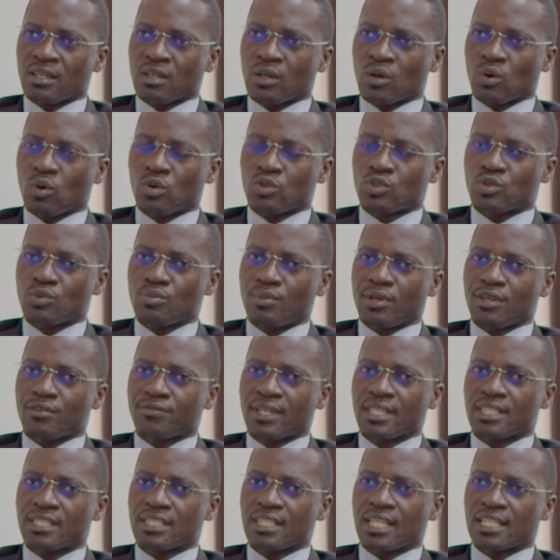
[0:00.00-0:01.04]
Because you may
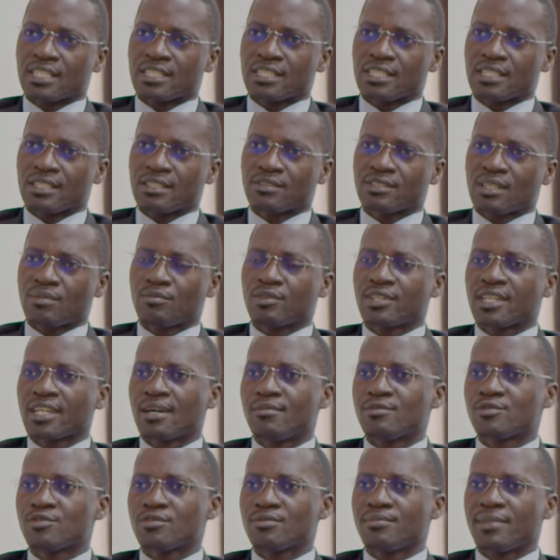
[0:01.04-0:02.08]
find that somebody
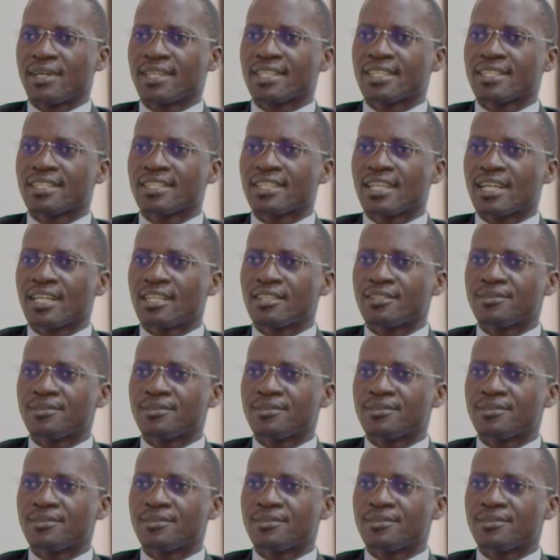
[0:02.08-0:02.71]
comes with malaria,